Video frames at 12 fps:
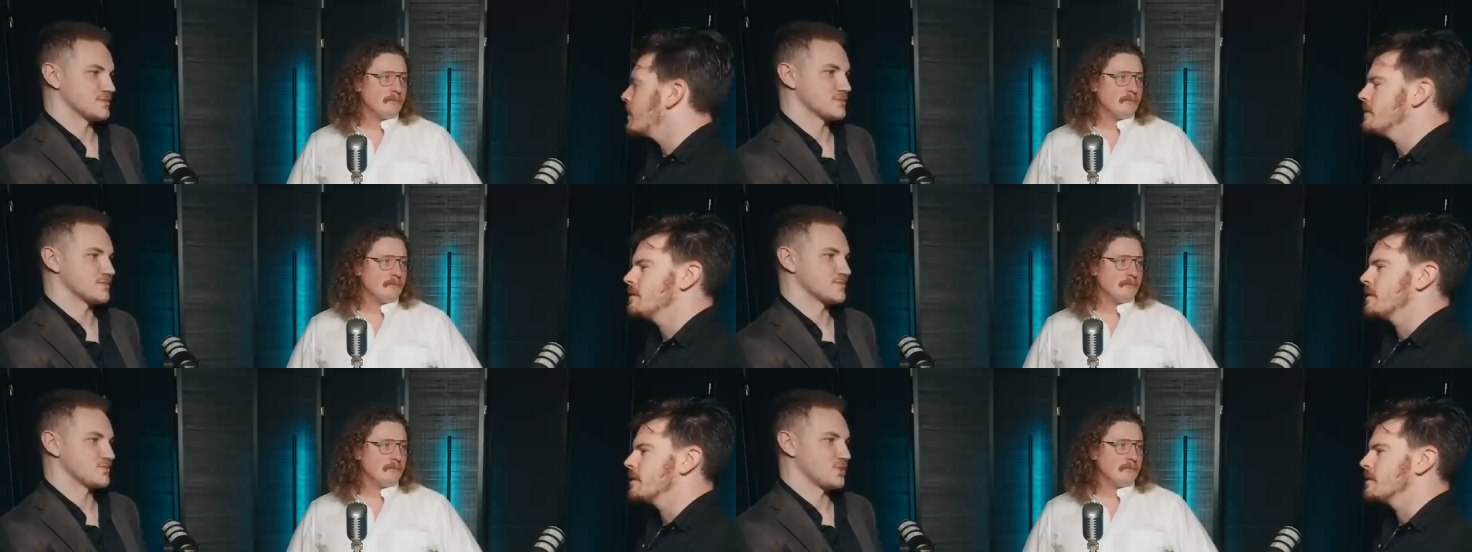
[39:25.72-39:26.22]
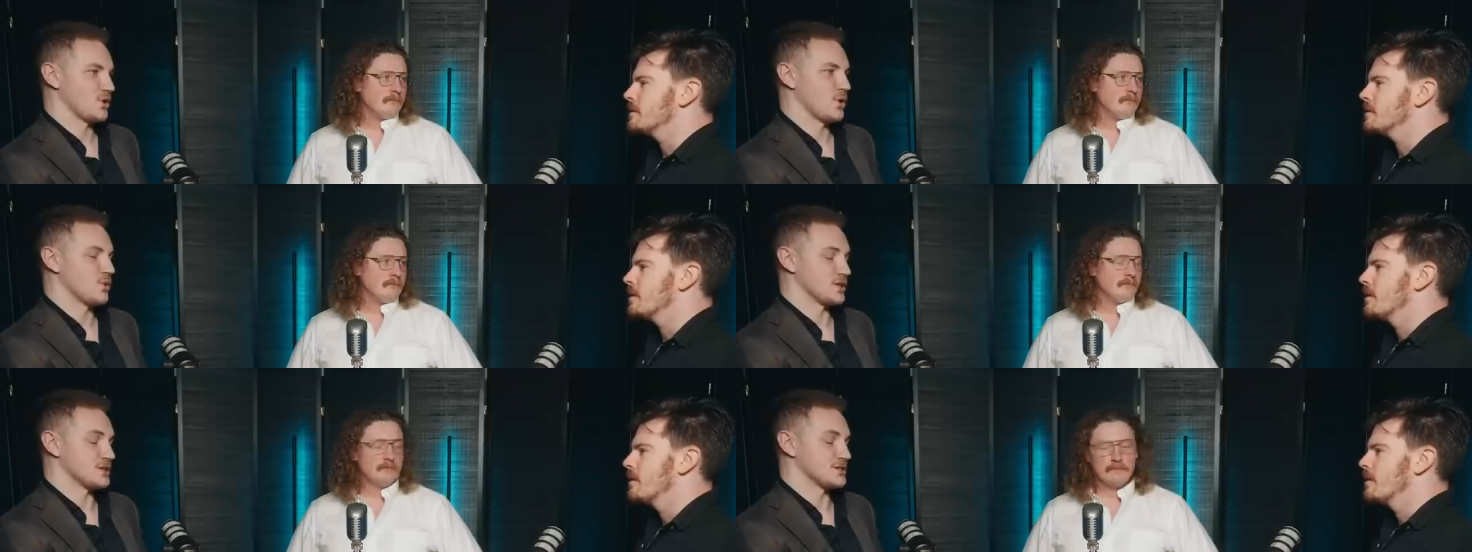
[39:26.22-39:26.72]
Speaker 1: is this?
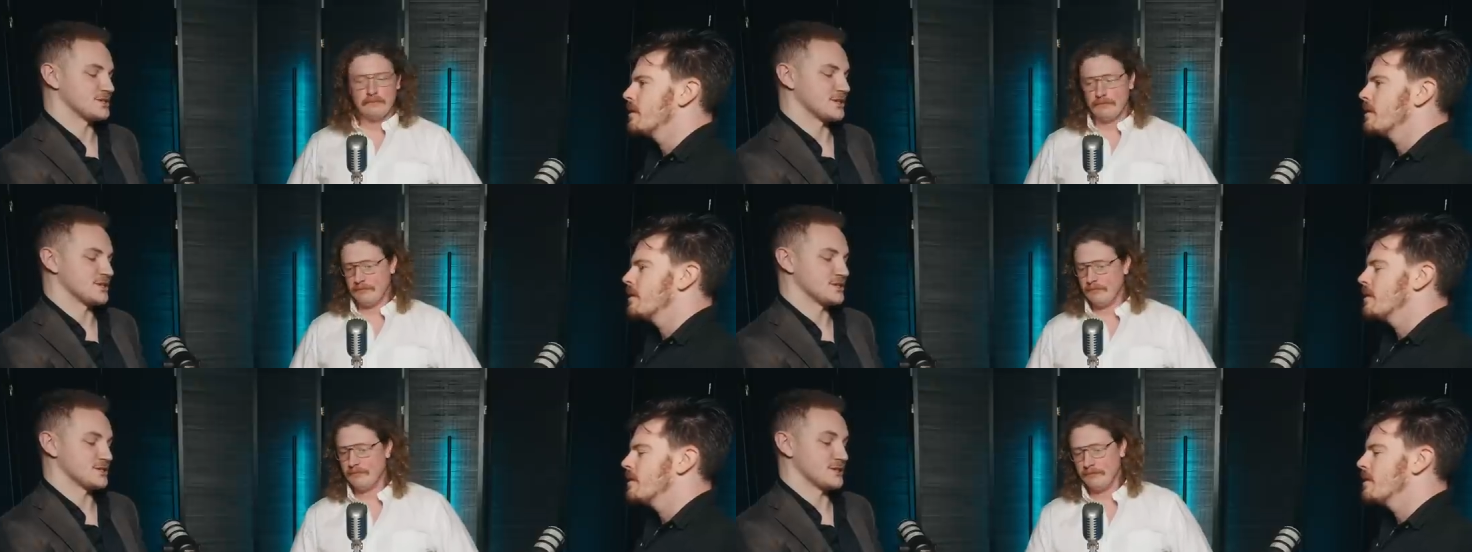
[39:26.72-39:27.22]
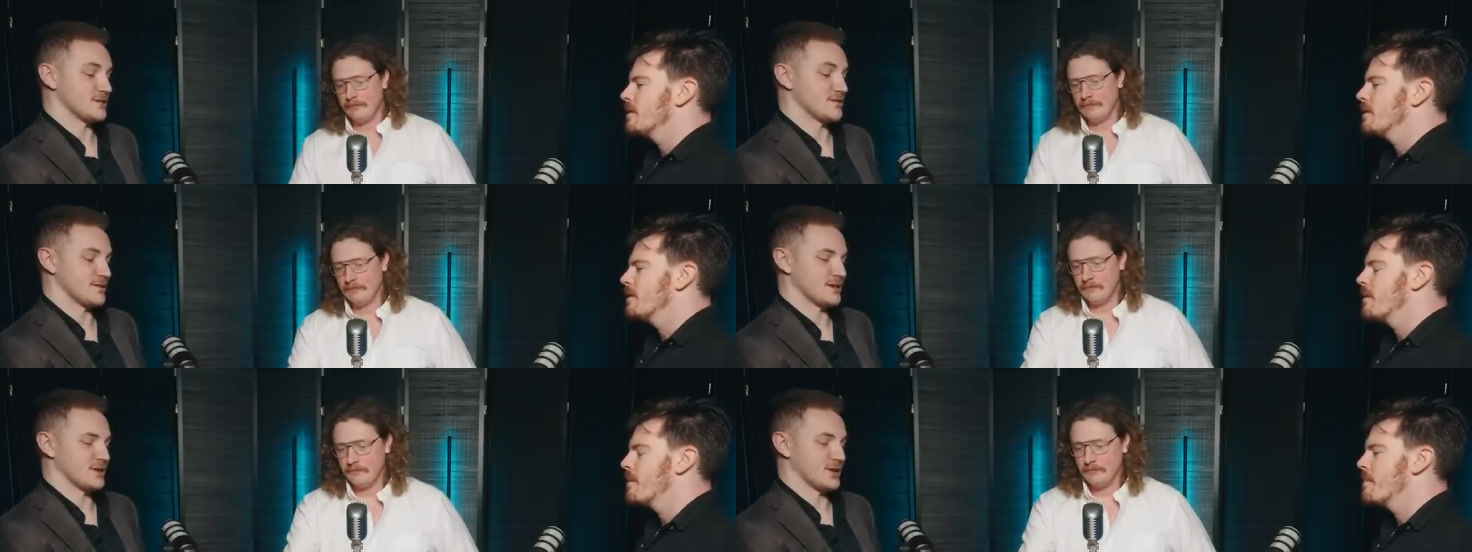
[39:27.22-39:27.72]
This, this is another
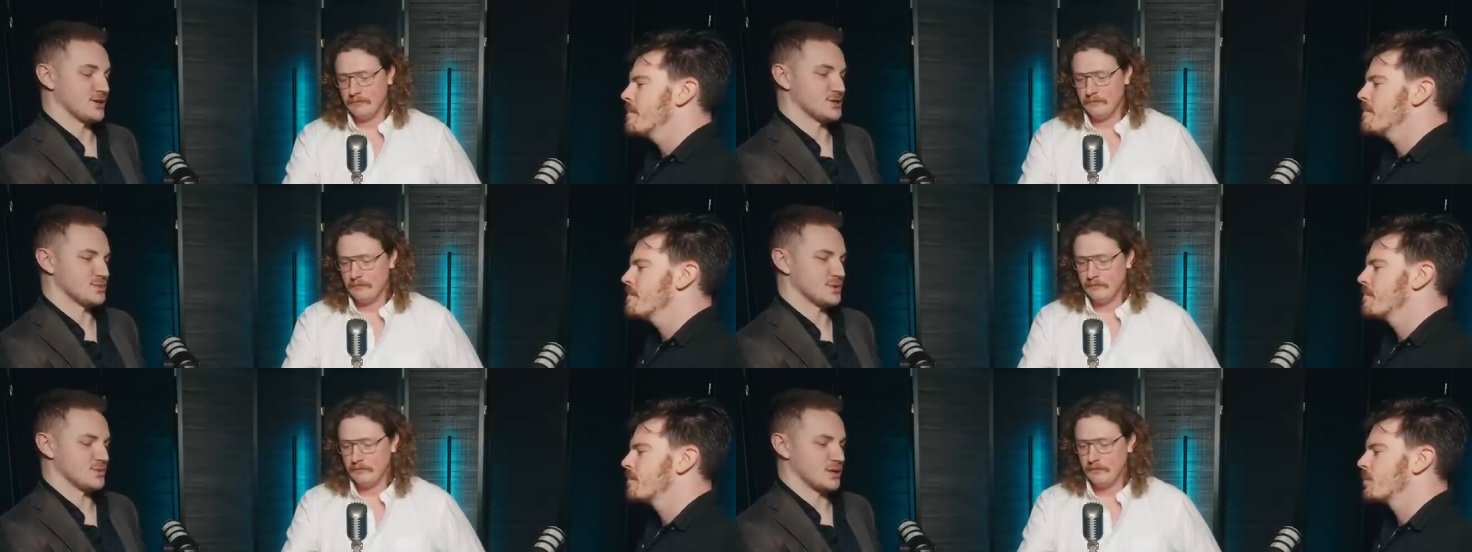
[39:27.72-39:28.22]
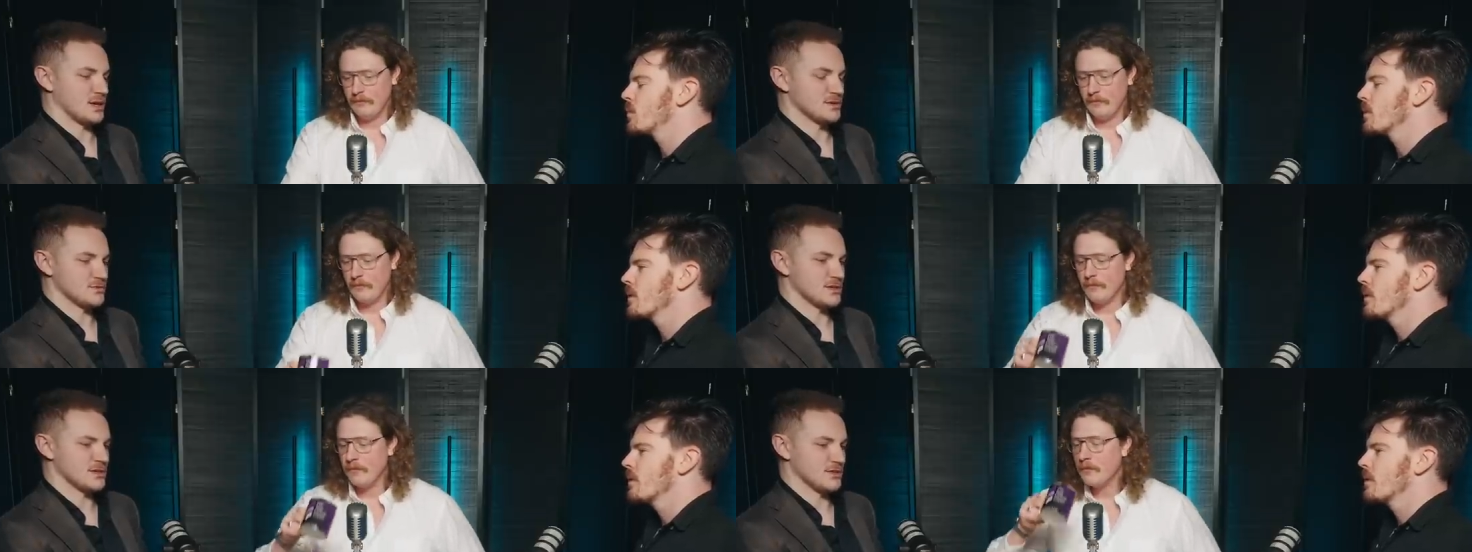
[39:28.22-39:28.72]
thing that occurred to me when I was
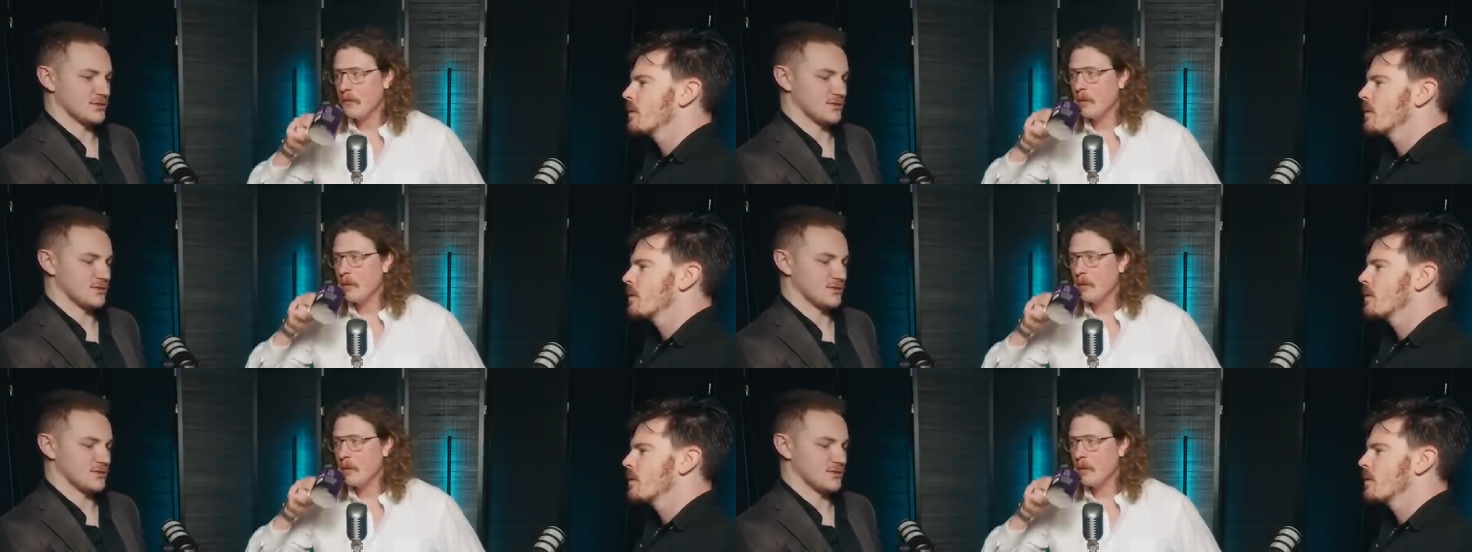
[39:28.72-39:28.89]
reading